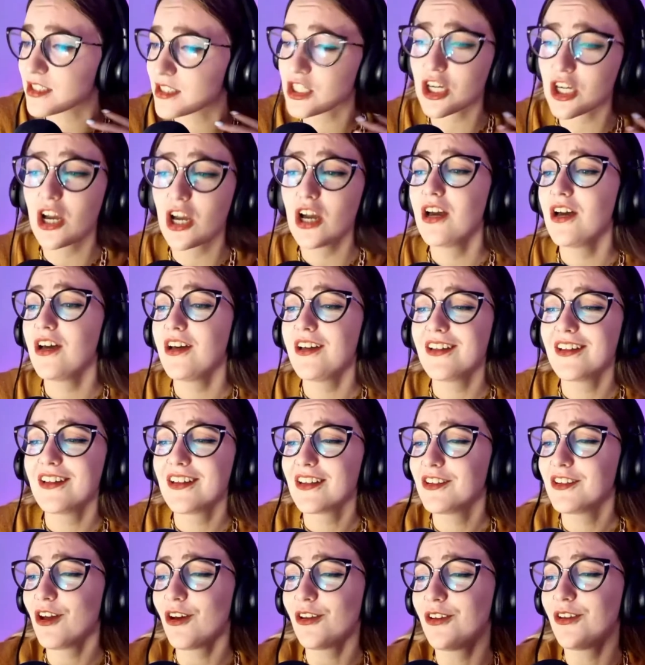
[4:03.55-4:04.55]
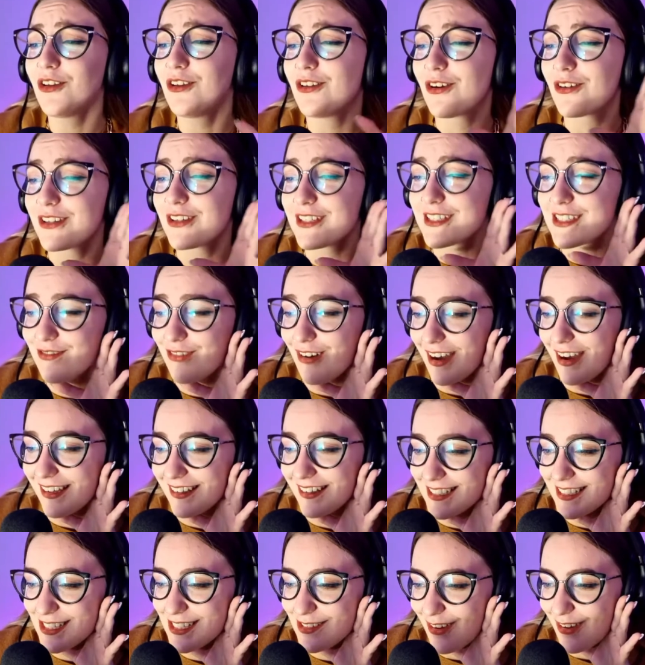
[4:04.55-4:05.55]
He's like, no, that's
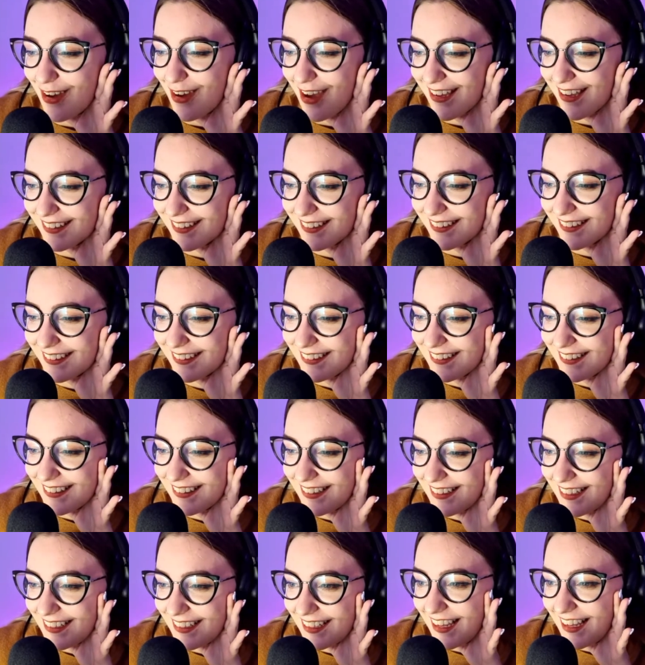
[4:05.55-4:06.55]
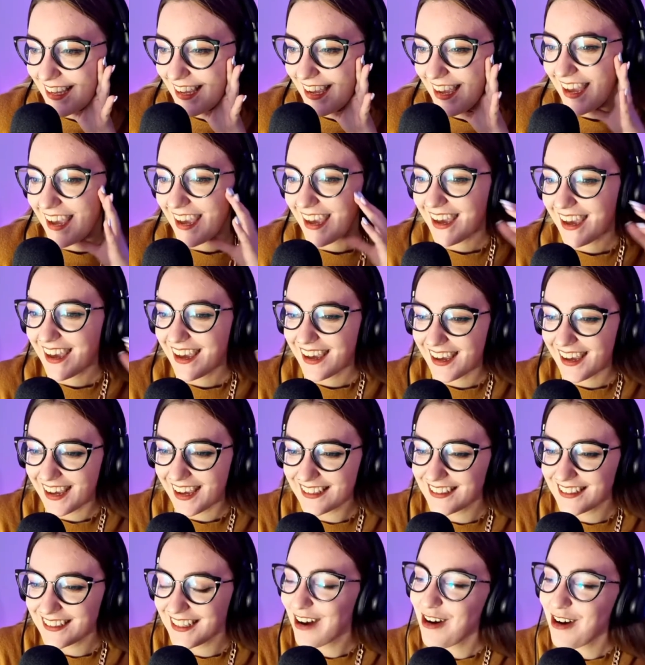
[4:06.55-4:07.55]
fine.
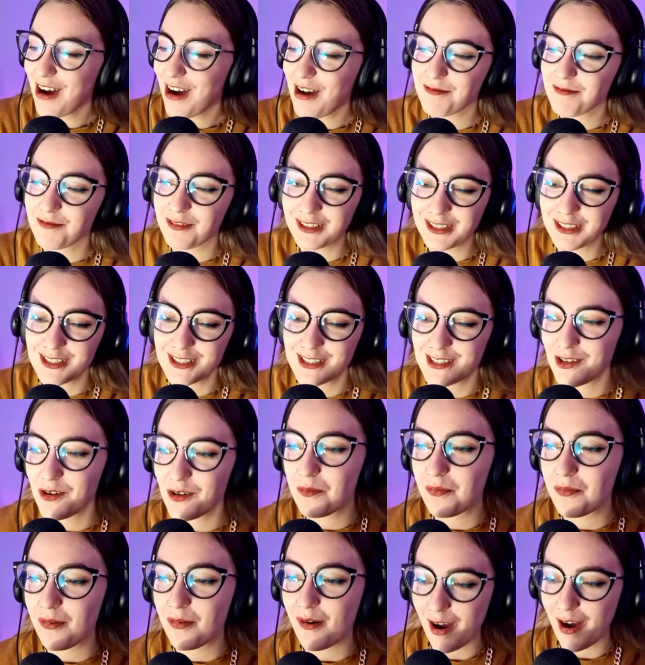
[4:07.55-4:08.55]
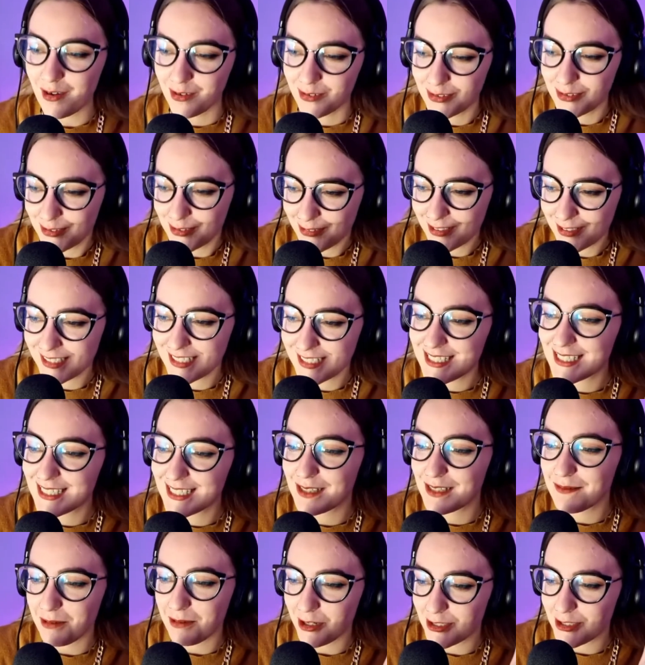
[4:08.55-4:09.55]
And now I'm feeling so proud when I
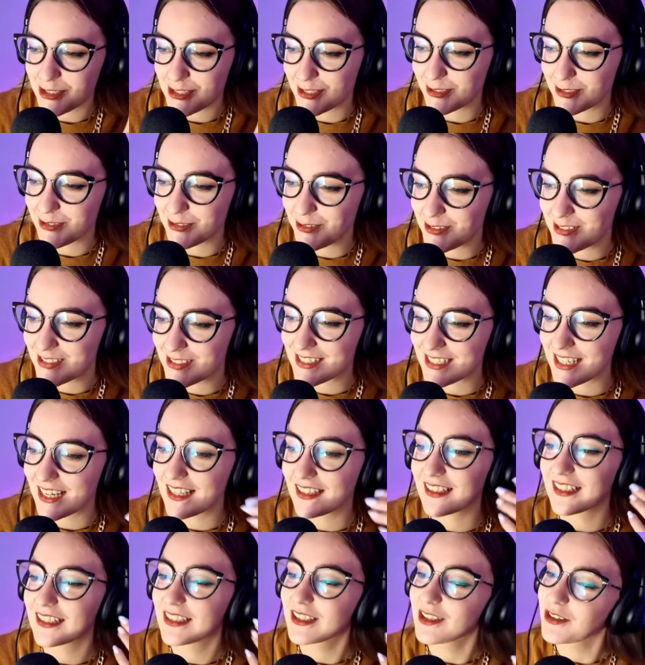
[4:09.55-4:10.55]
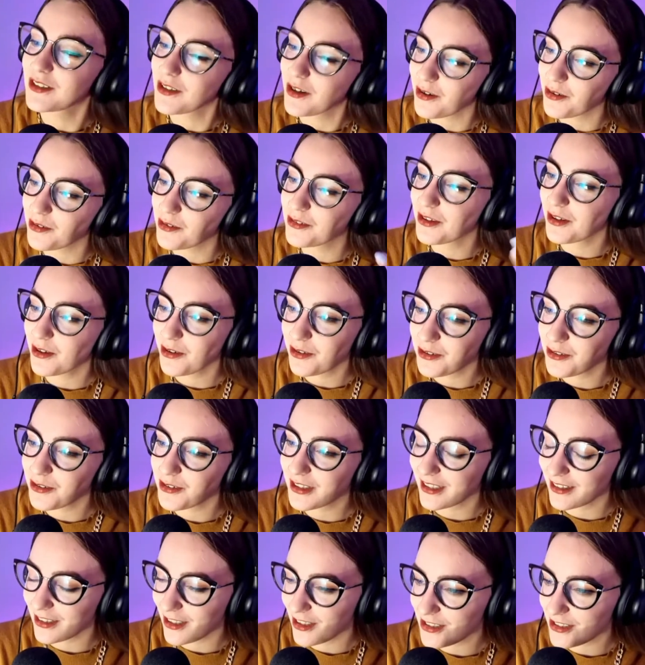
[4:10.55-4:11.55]
see the person who is saying like, no,
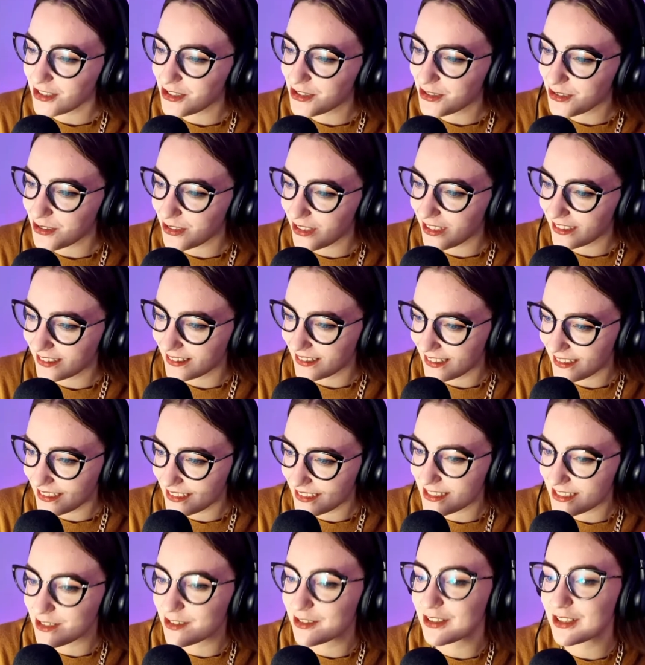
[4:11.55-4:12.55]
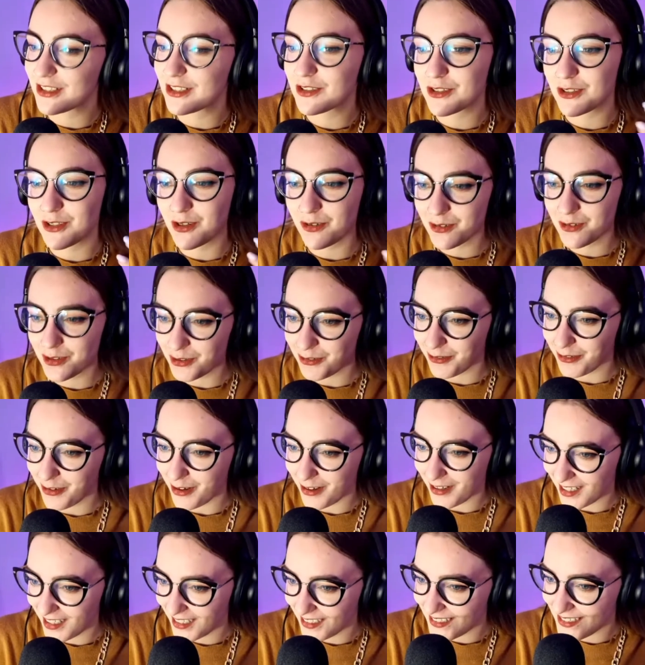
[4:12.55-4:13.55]
you cannot do like this. You need to know your
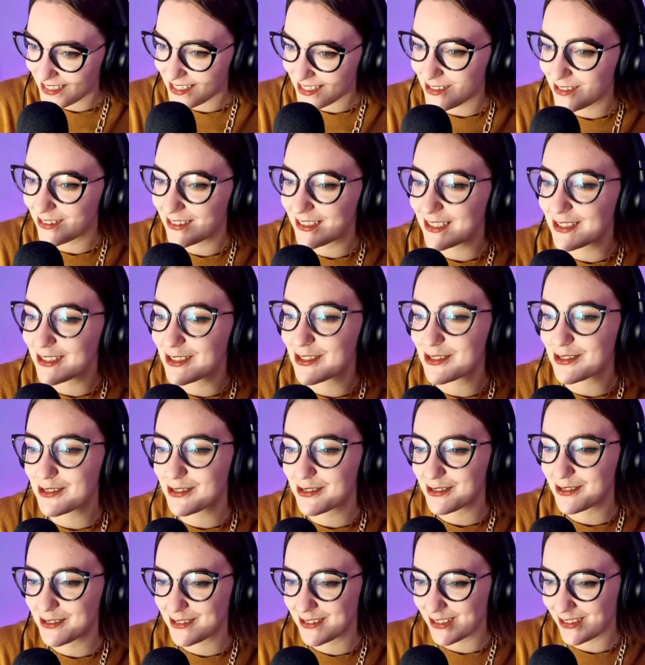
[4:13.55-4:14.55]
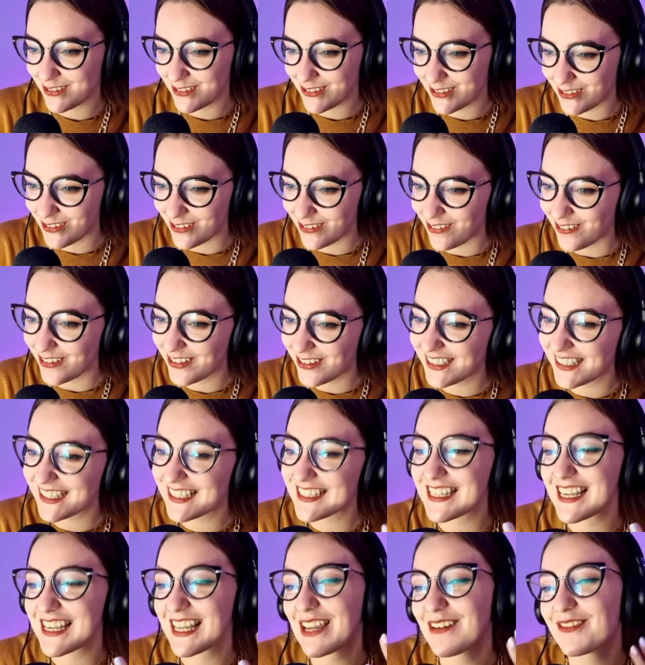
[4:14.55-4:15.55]
fans. You need to know your
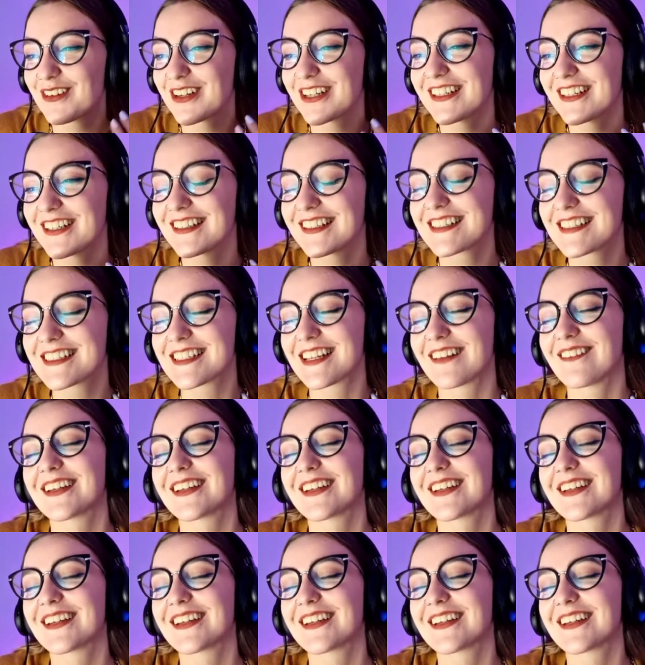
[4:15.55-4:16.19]
audience. And I'm reading this.